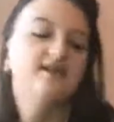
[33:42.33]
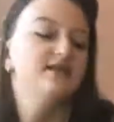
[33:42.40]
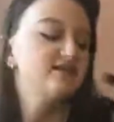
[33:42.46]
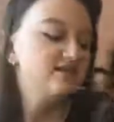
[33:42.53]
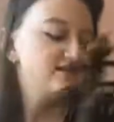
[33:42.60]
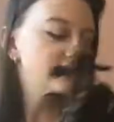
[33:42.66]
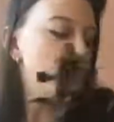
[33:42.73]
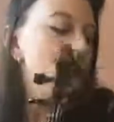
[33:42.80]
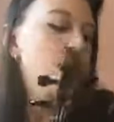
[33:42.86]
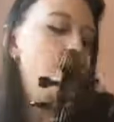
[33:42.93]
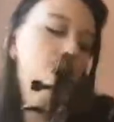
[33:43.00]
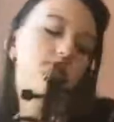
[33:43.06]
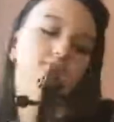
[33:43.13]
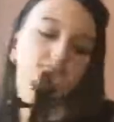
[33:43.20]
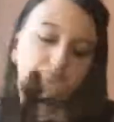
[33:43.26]

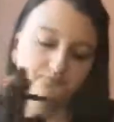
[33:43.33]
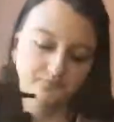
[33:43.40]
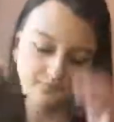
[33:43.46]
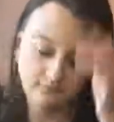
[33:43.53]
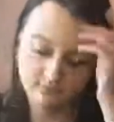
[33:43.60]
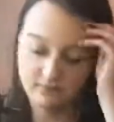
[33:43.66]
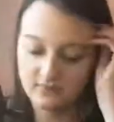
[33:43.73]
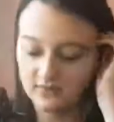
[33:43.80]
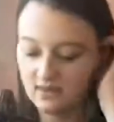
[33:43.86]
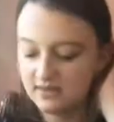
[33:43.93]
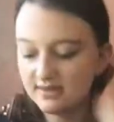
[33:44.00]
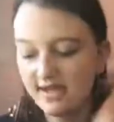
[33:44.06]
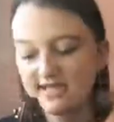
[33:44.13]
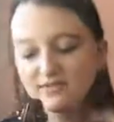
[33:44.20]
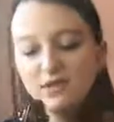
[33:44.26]
So
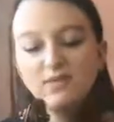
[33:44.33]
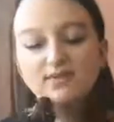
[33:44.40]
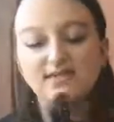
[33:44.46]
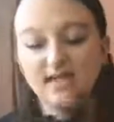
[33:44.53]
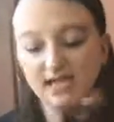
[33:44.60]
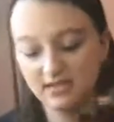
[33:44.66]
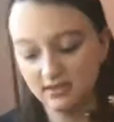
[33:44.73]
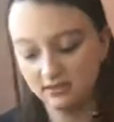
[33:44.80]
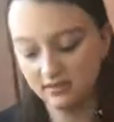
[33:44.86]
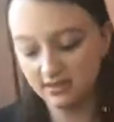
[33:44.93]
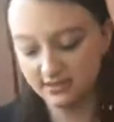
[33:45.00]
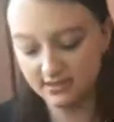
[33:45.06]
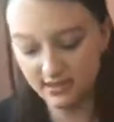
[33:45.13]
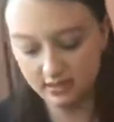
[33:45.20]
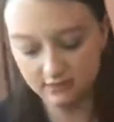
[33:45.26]
that's why we stay in the
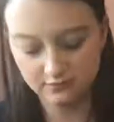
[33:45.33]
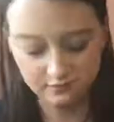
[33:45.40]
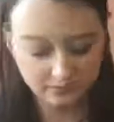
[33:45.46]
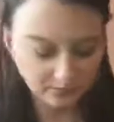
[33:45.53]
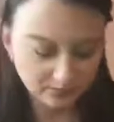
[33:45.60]
green zone